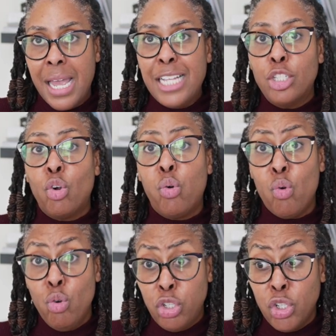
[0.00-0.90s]
It's
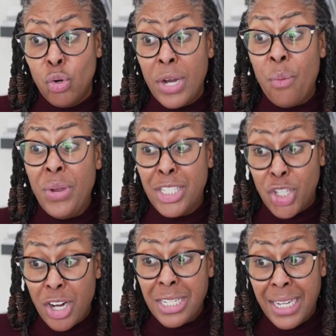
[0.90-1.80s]
crucial that we
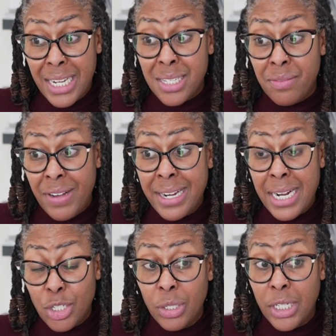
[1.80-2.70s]
start to get some
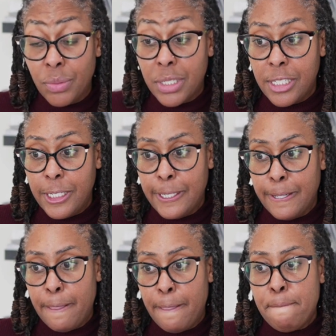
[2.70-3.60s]
financial literacy.
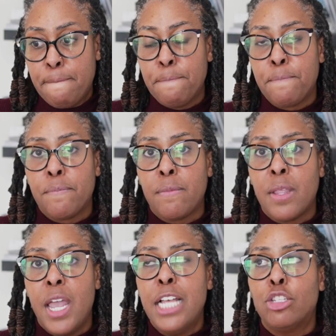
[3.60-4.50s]

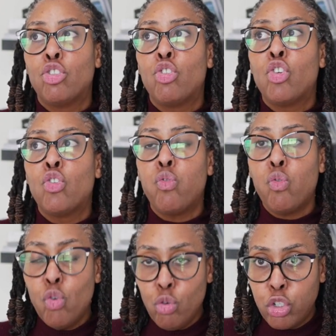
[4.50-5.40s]
It's
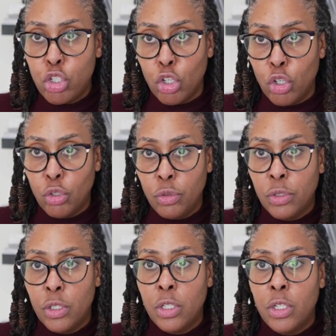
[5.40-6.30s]
crucial
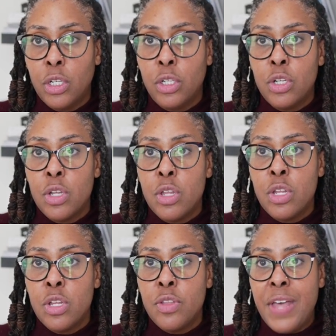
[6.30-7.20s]

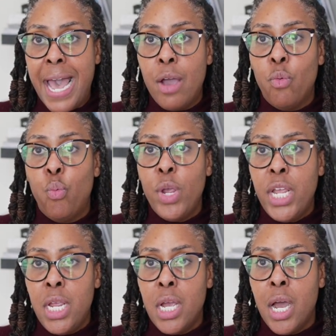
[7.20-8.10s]
that
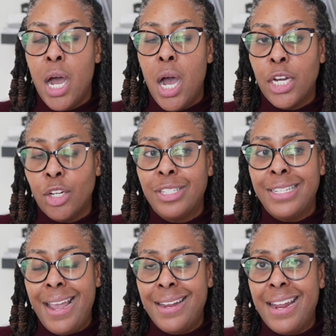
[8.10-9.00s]
we
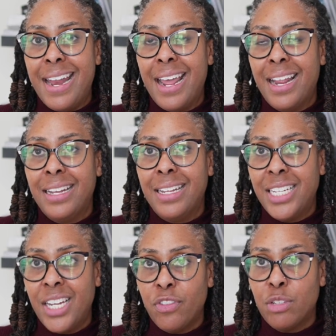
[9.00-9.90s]
understand that the
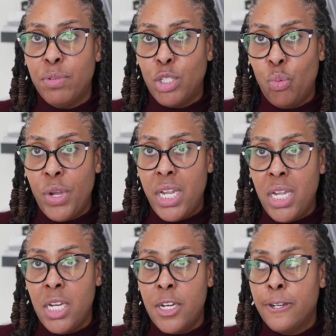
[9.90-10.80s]
difference
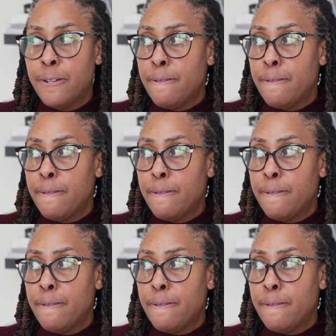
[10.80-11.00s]
between